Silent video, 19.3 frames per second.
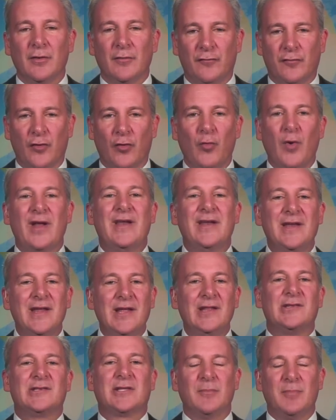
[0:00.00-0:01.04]
for what
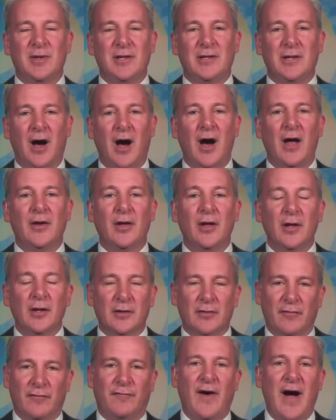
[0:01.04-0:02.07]
needs to be done
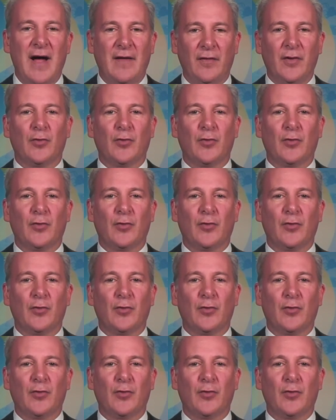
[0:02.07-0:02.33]
to finally